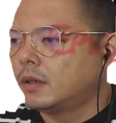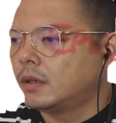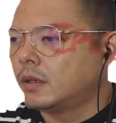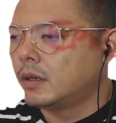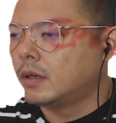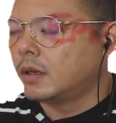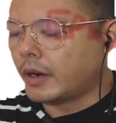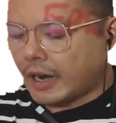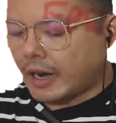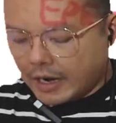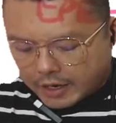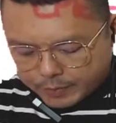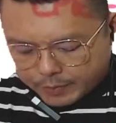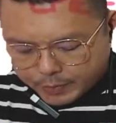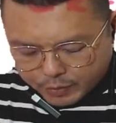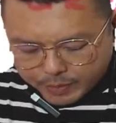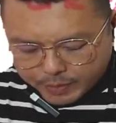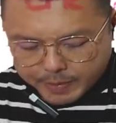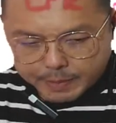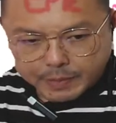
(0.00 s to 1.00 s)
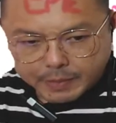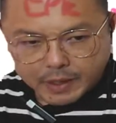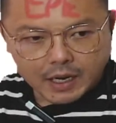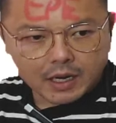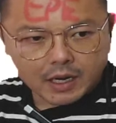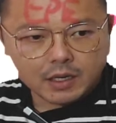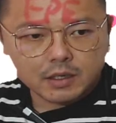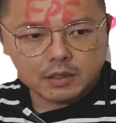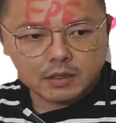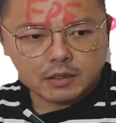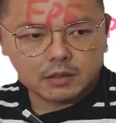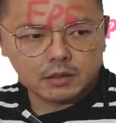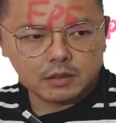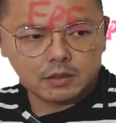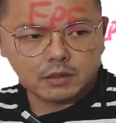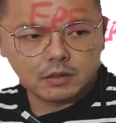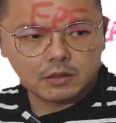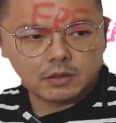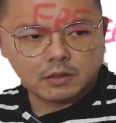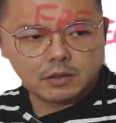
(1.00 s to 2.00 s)
All right, I help you remember.
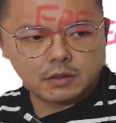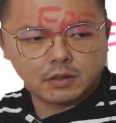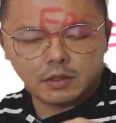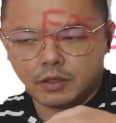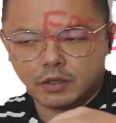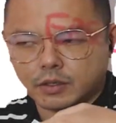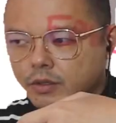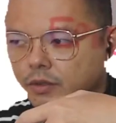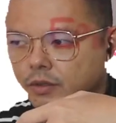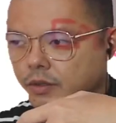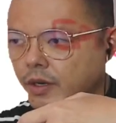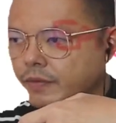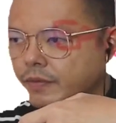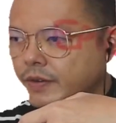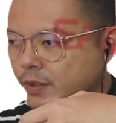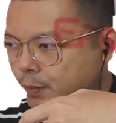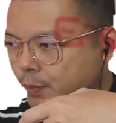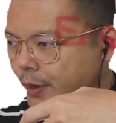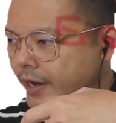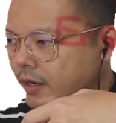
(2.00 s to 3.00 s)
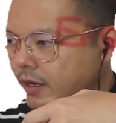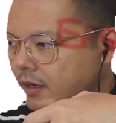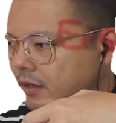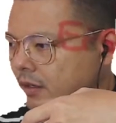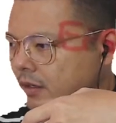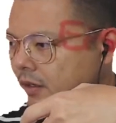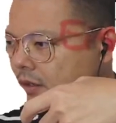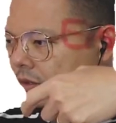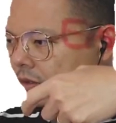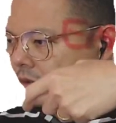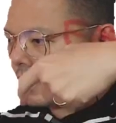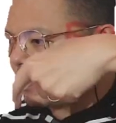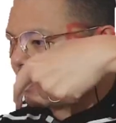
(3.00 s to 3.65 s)
You have a spring, you have a